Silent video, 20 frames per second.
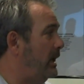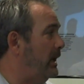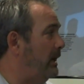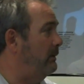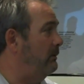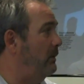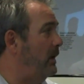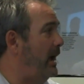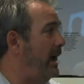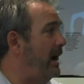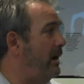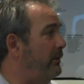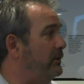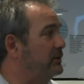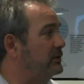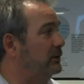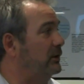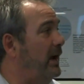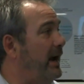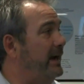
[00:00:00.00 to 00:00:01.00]
And how
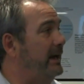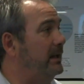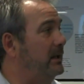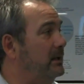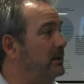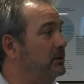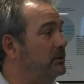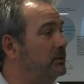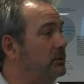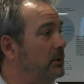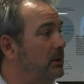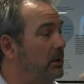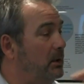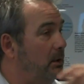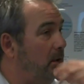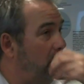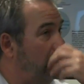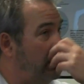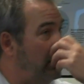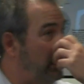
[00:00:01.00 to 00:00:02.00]
this lighting is,
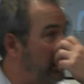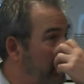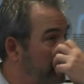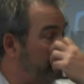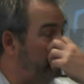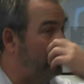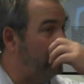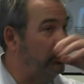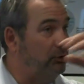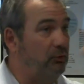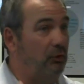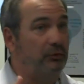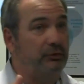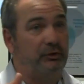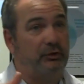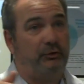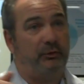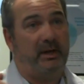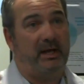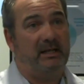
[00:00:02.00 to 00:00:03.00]
the
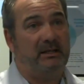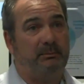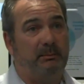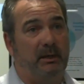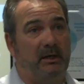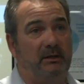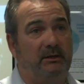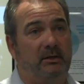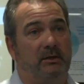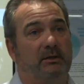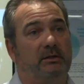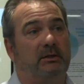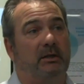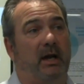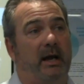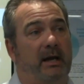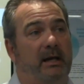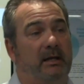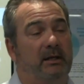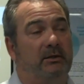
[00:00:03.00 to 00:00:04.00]
controls are transmitted to this
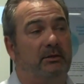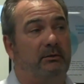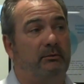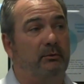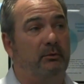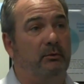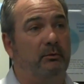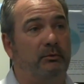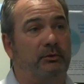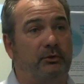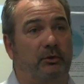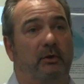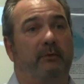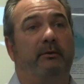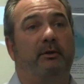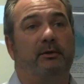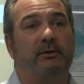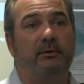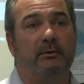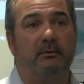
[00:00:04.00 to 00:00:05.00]
lighting is through
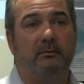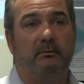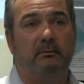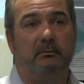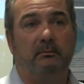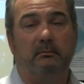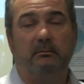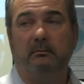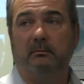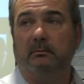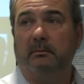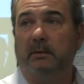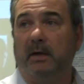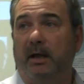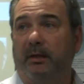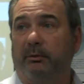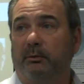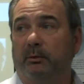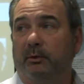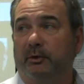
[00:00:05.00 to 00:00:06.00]
servers,
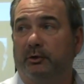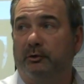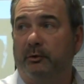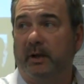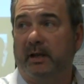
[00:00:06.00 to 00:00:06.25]
not through a